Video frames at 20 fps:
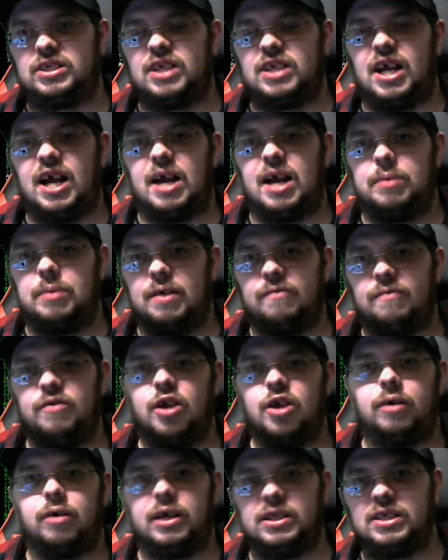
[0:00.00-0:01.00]
time, you have
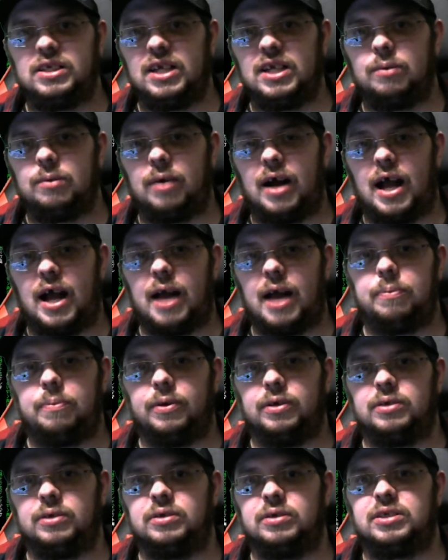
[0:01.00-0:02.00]
no idea what
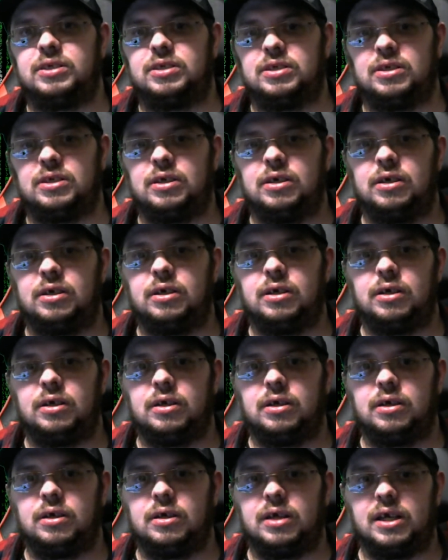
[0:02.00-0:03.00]
happens.
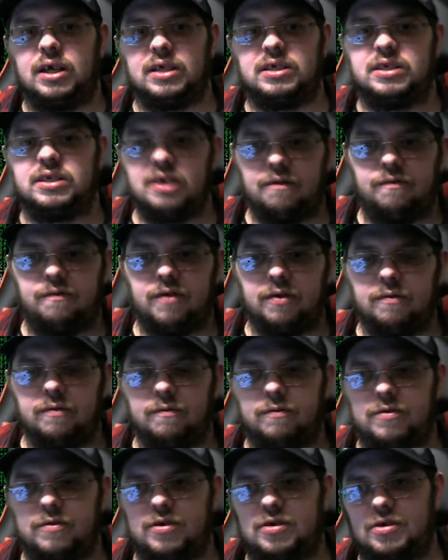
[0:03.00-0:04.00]
It's different
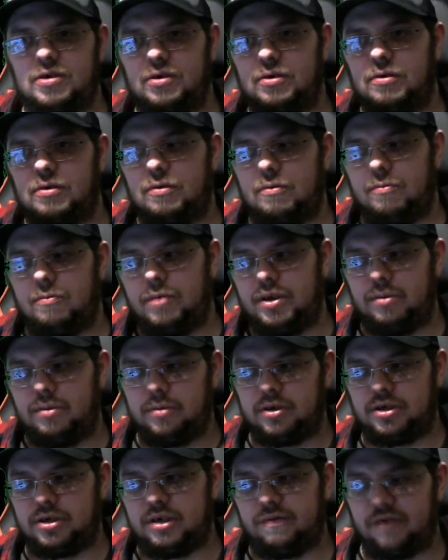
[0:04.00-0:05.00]
when you
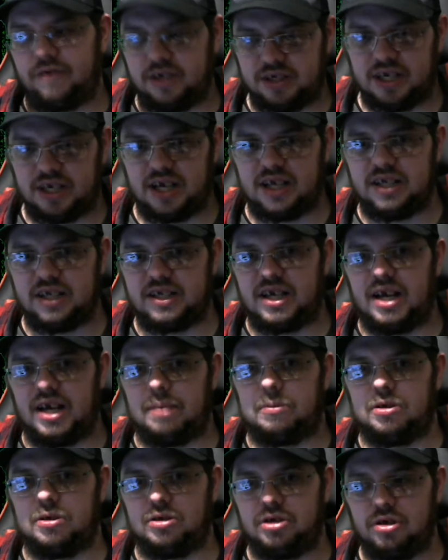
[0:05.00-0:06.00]
watch it for the second time,
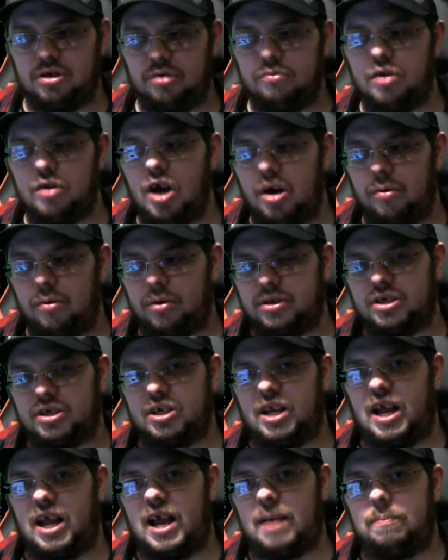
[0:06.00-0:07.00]
because you know what's going
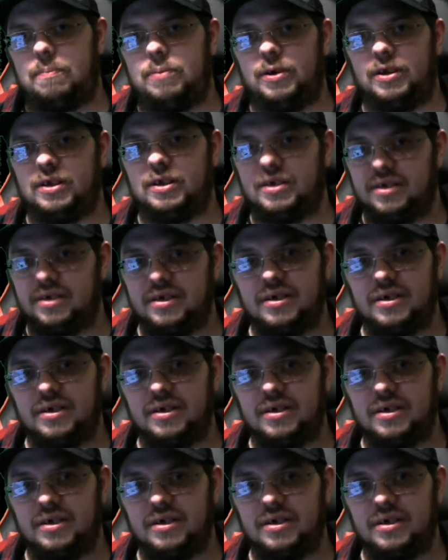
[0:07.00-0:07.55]
to happen.